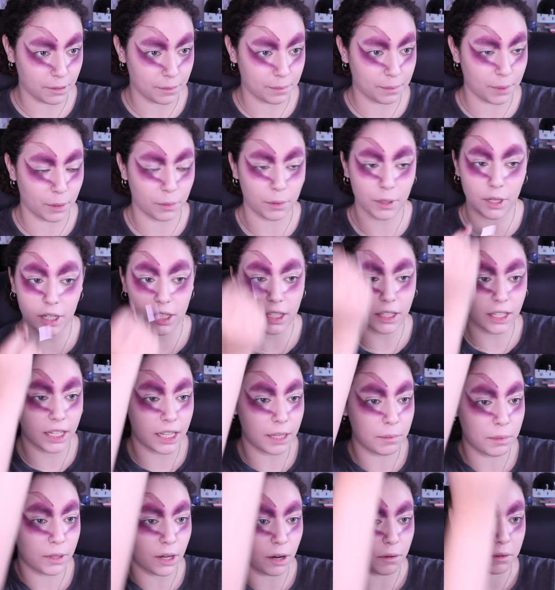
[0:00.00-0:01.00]
But we're gonna
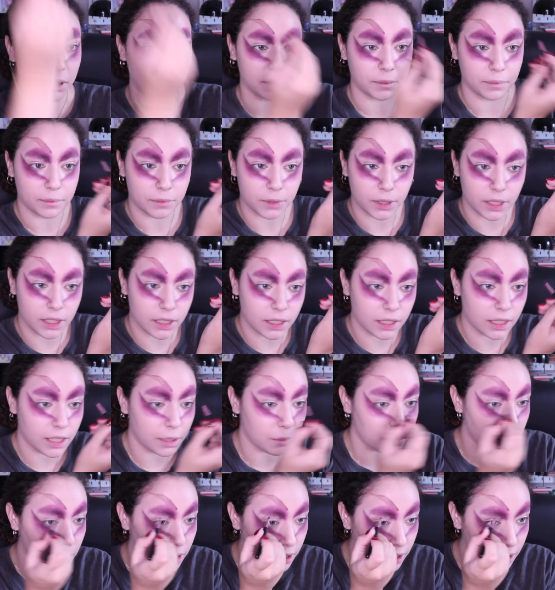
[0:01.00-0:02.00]
keep going. We're gonna keep
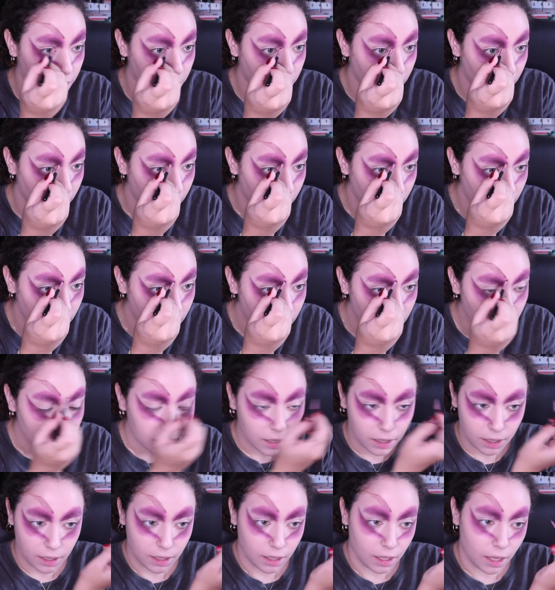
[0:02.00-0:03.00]
working with it.
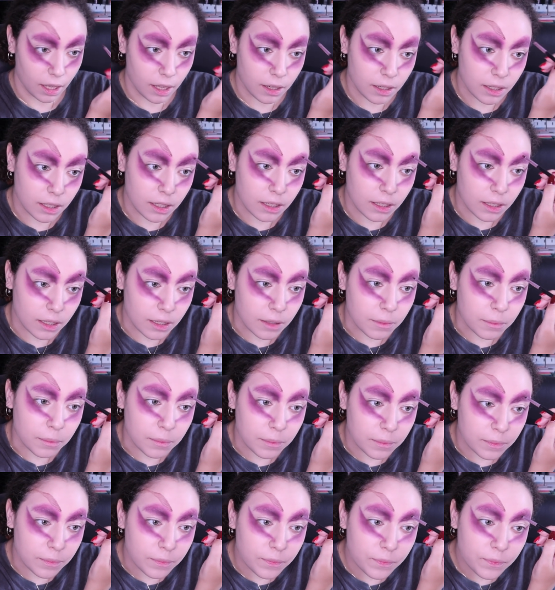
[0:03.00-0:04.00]

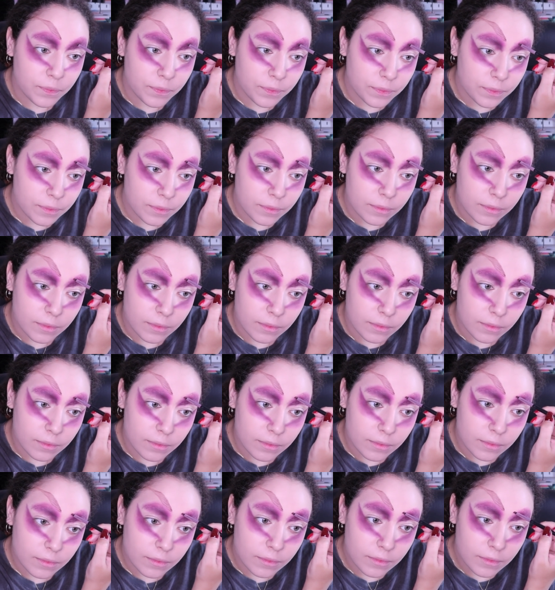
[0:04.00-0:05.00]
And
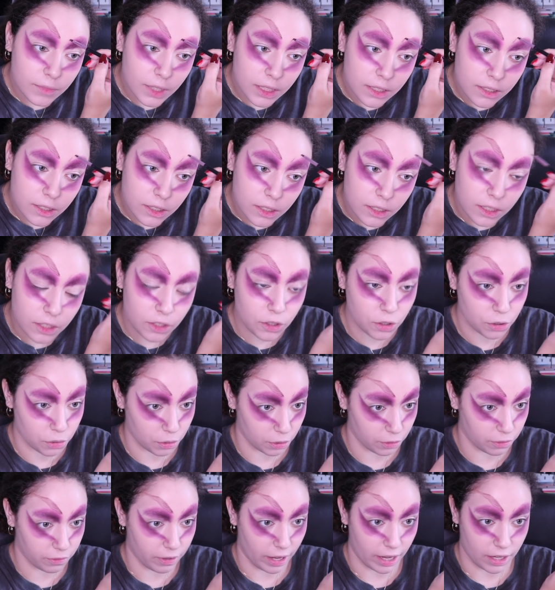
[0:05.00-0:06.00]
that's in the true
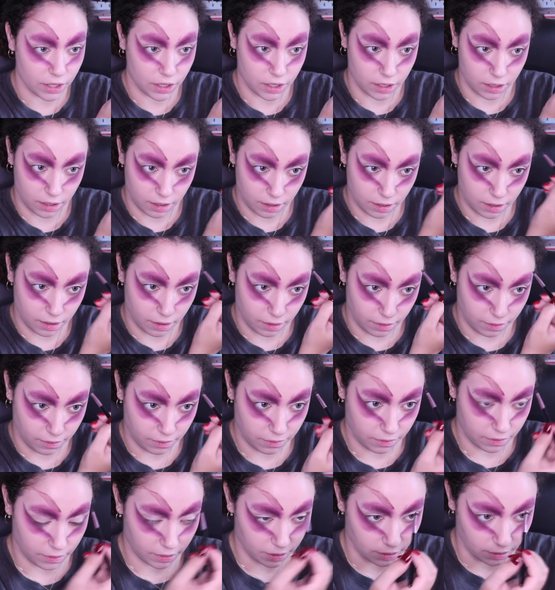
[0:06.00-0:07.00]
fashion of
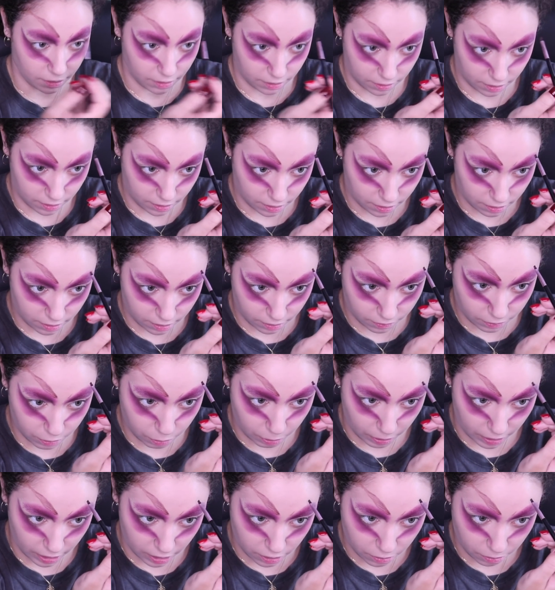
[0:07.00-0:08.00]

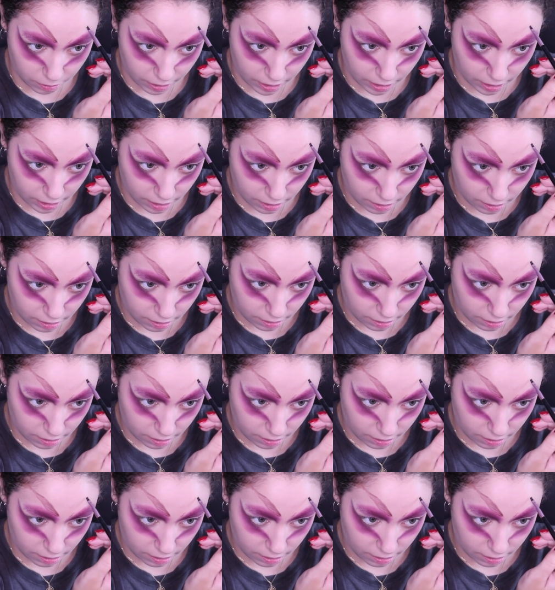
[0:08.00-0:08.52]
2020.